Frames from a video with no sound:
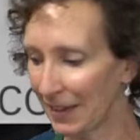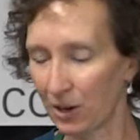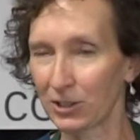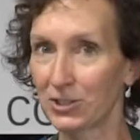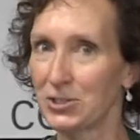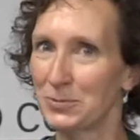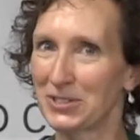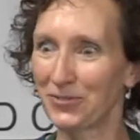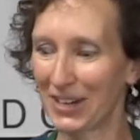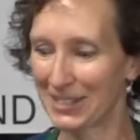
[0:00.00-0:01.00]
or excuse me,
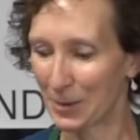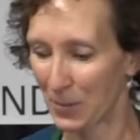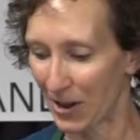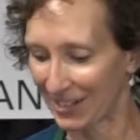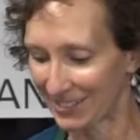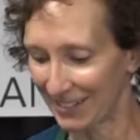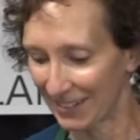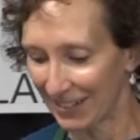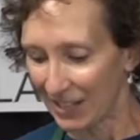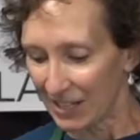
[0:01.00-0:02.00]
to find some moss.
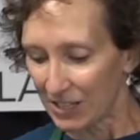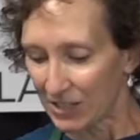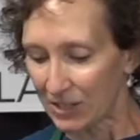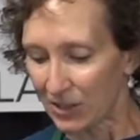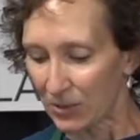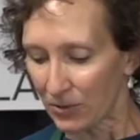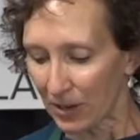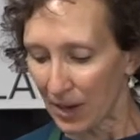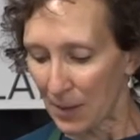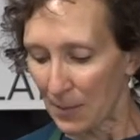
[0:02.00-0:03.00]
So
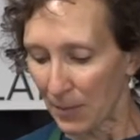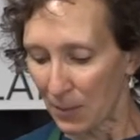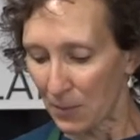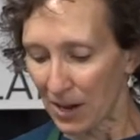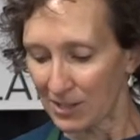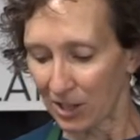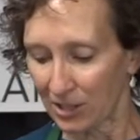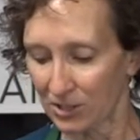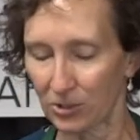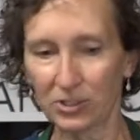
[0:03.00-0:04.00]
moss
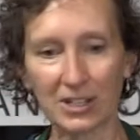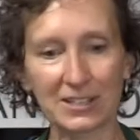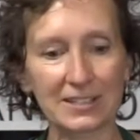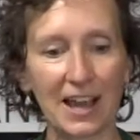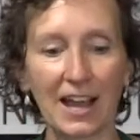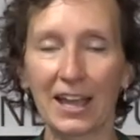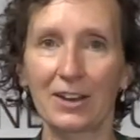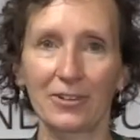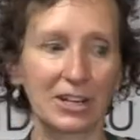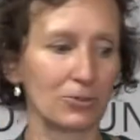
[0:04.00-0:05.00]
also does not
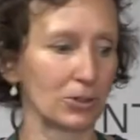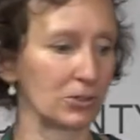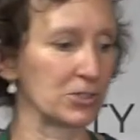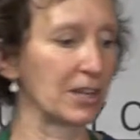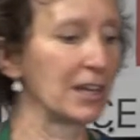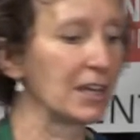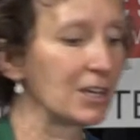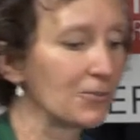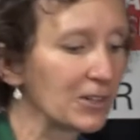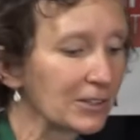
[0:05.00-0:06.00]
have any roots.
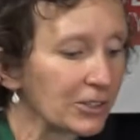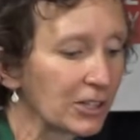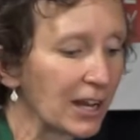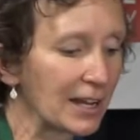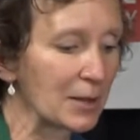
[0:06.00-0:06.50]
If we look on